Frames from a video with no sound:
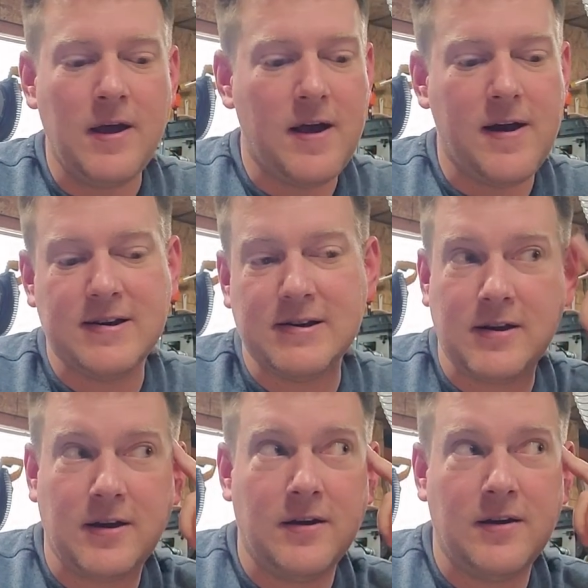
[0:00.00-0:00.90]

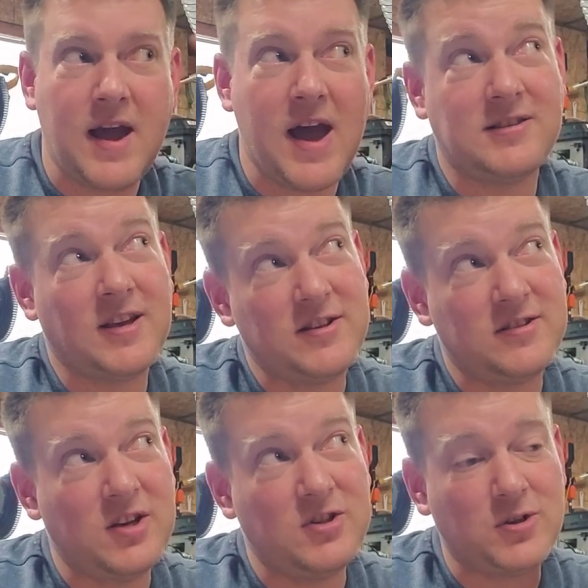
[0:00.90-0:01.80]
uh, Asset
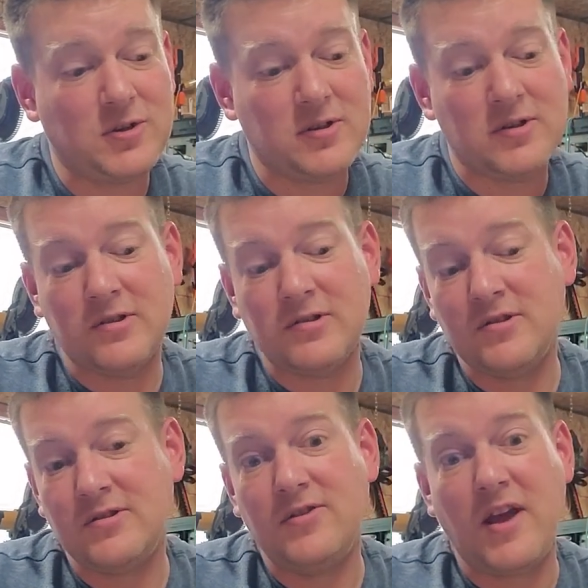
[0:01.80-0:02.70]

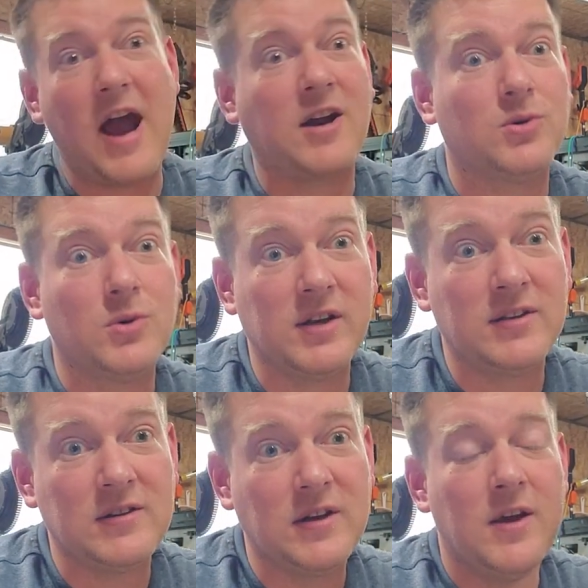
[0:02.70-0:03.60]
Essentials,
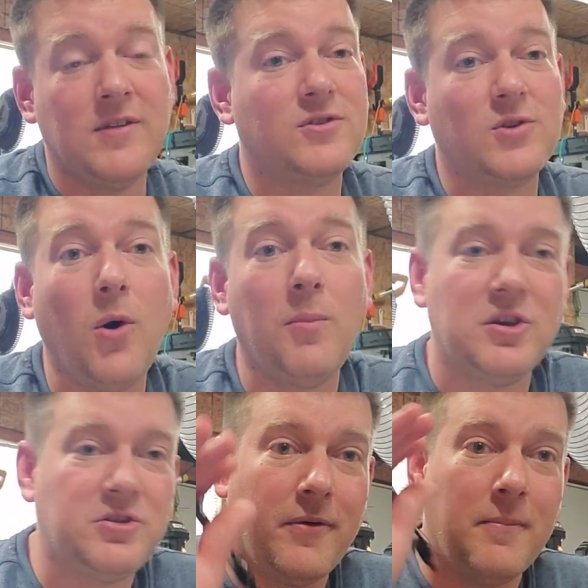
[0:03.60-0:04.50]
Accruent. There's a whole
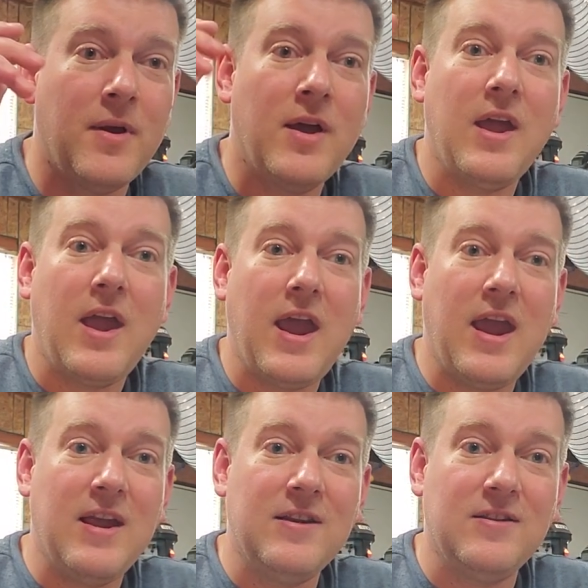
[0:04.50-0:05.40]
bunch of them.
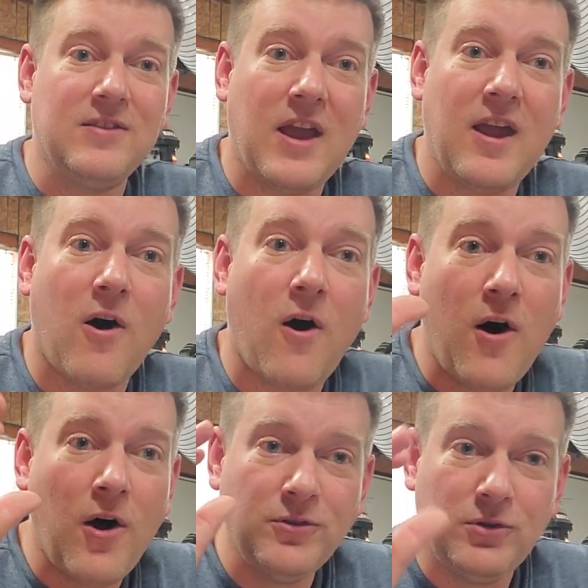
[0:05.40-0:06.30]
And they
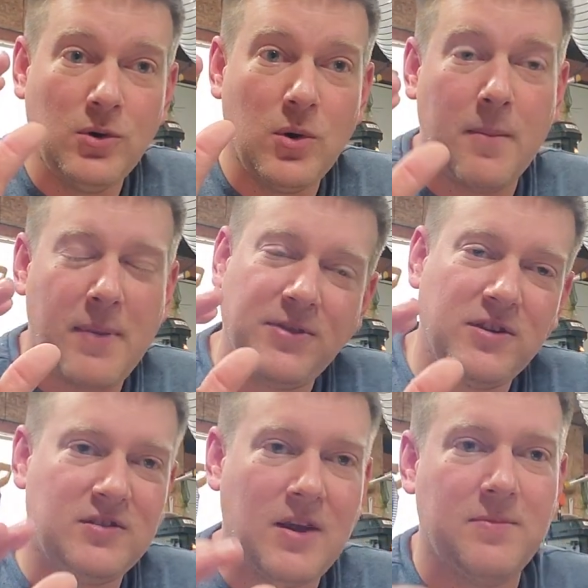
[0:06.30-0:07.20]
all do about
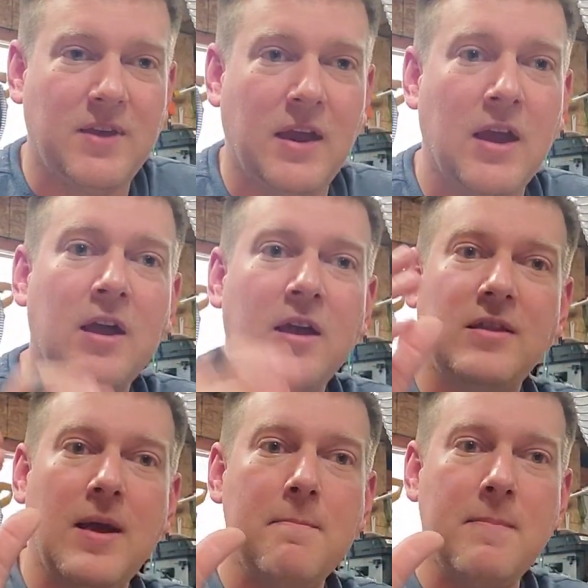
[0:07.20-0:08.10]
the same thing.
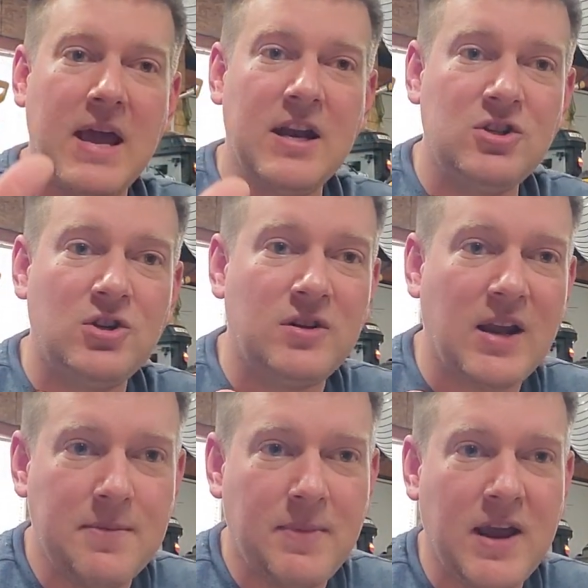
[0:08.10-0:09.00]
They manage your
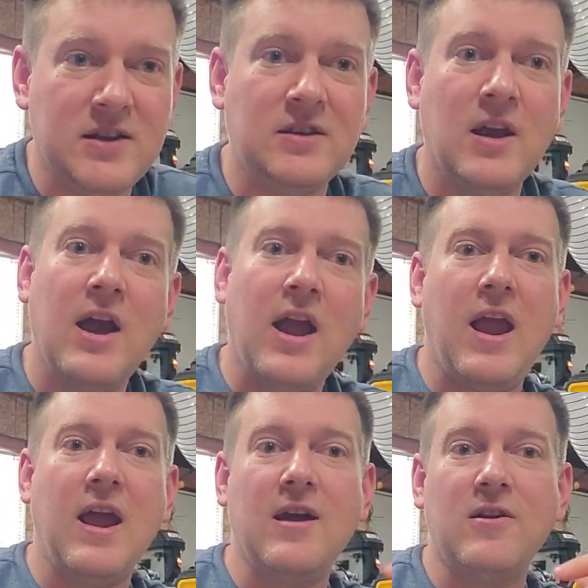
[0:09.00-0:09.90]
database
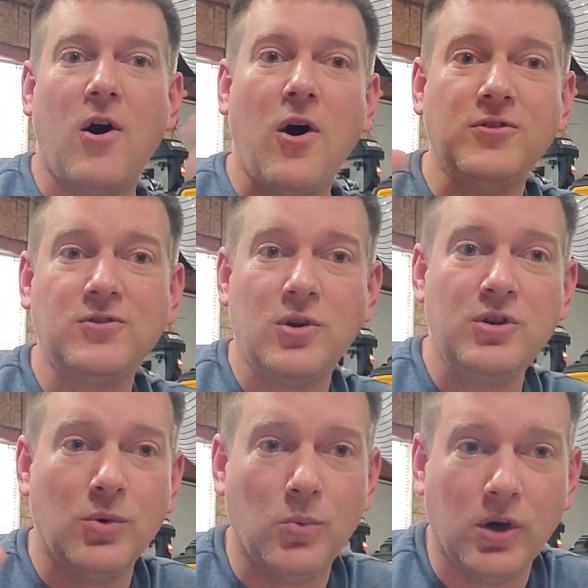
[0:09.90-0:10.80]
and also
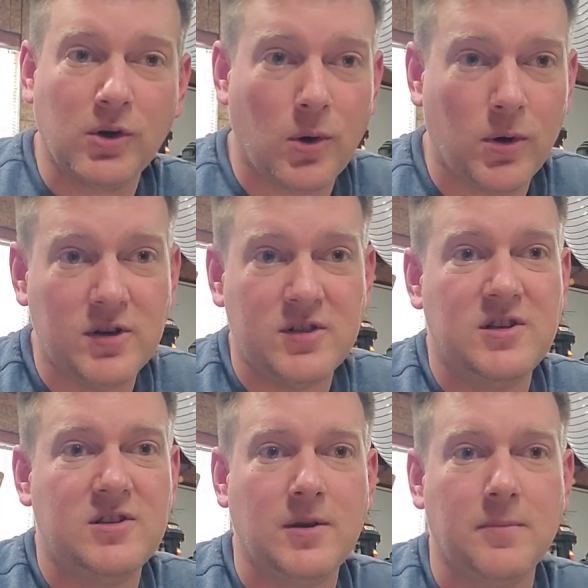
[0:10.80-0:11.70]
your work order
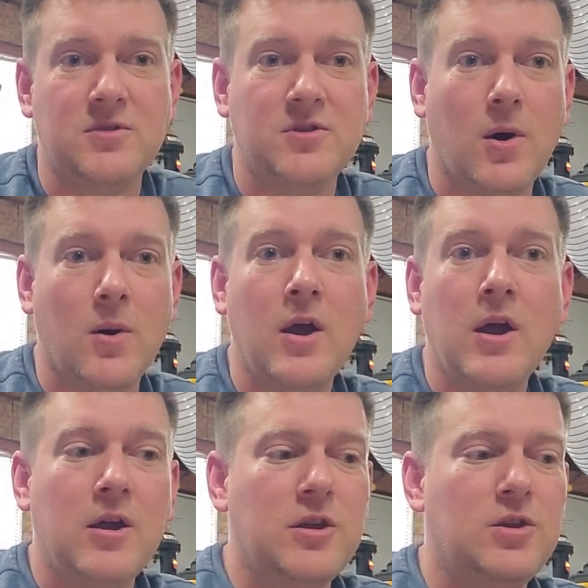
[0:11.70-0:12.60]
system. So
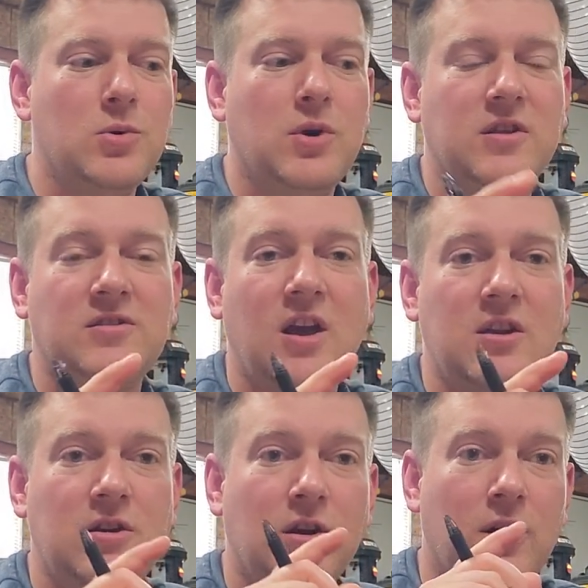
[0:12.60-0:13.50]
you can set
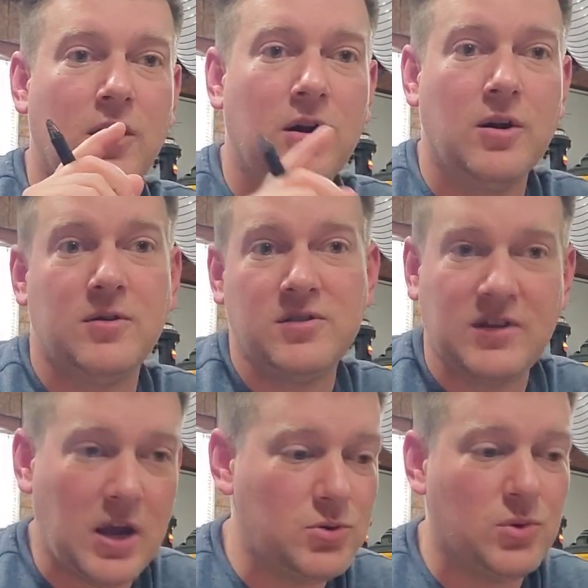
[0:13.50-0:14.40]
your
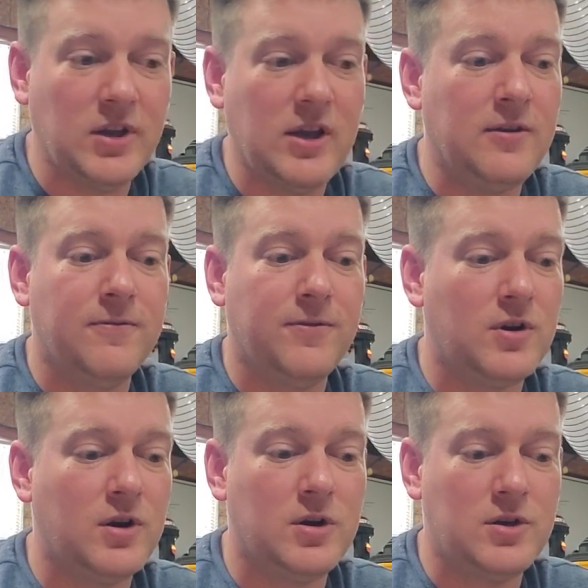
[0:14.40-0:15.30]
scheduling
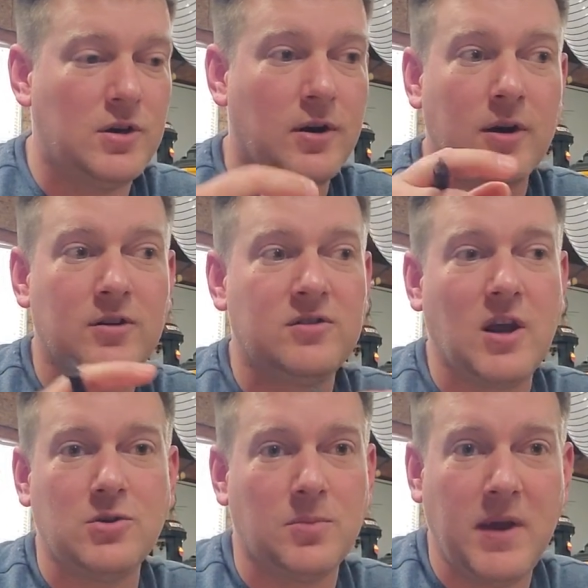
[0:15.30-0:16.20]
for your
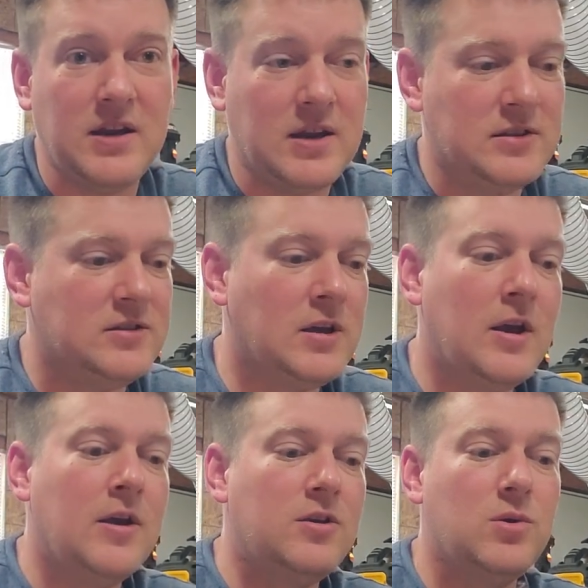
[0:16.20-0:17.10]
scheduled maintenance.
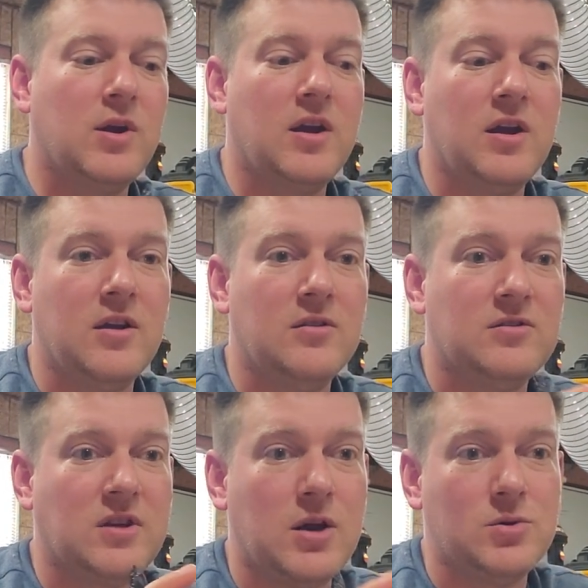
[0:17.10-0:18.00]
You can
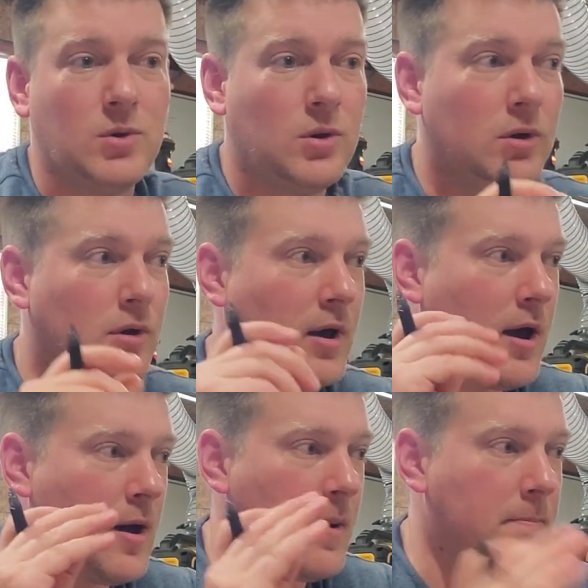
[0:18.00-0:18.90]
schedule
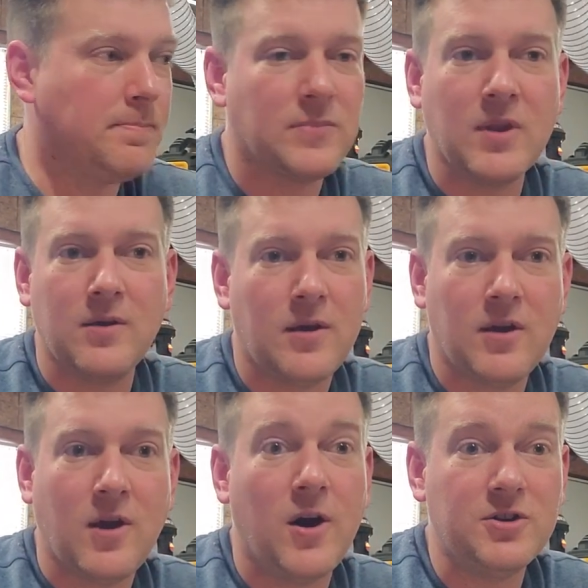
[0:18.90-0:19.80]
um,
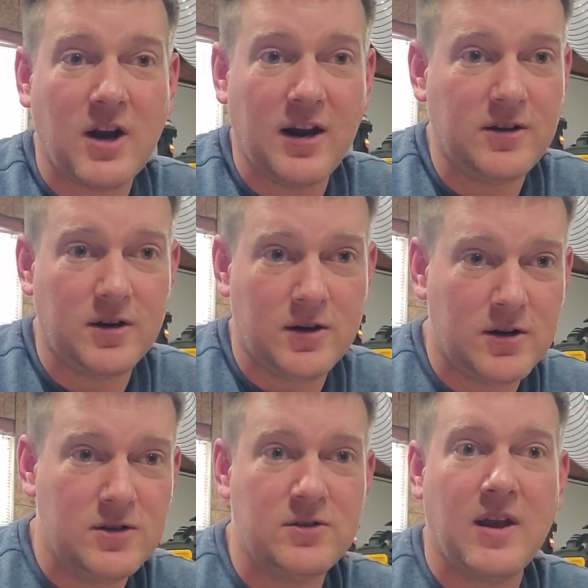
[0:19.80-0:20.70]

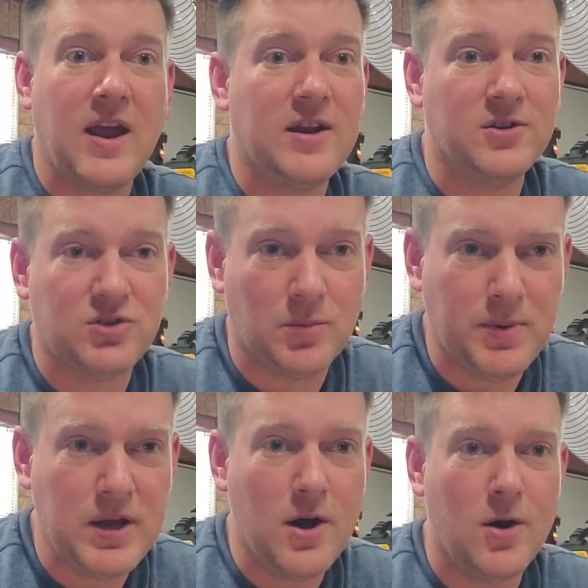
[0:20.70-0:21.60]
contractors. It handles your
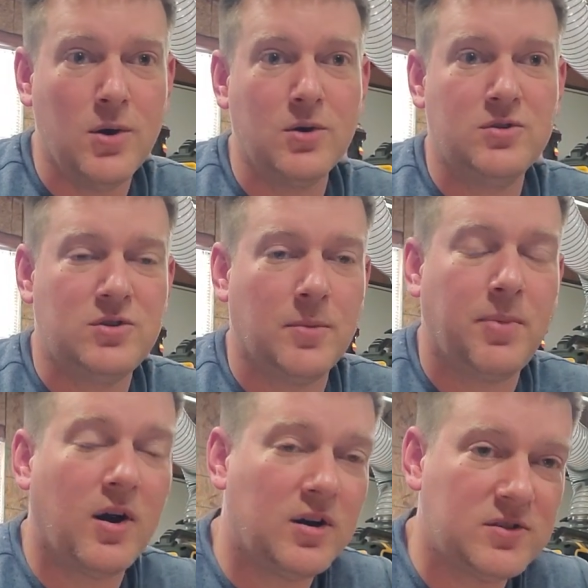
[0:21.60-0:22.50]
POs, your
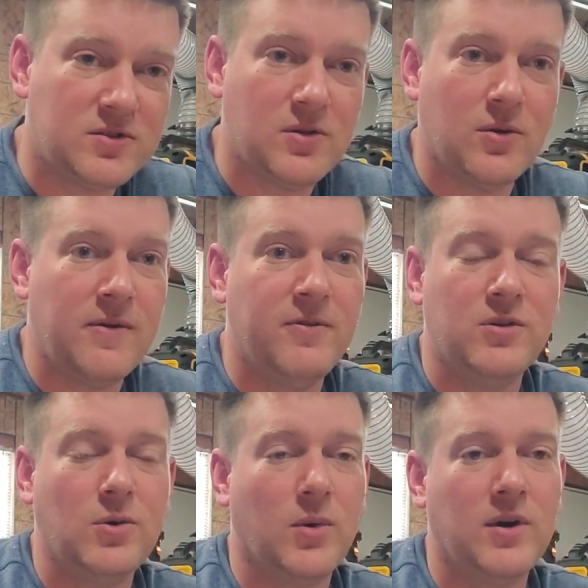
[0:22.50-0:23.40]
parts
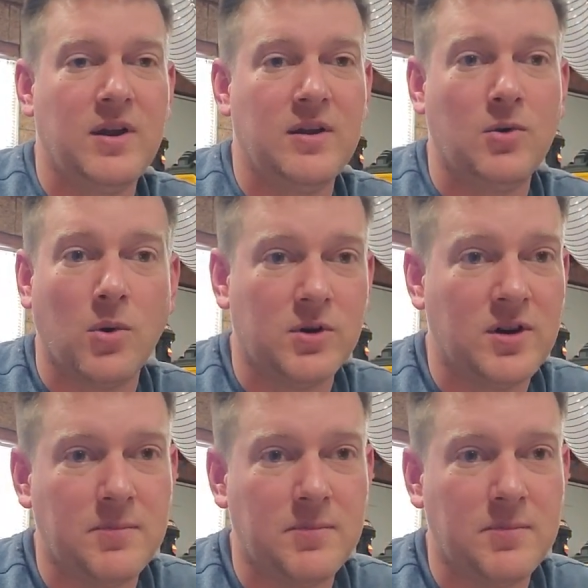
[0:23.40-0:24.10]
inventory, and ordering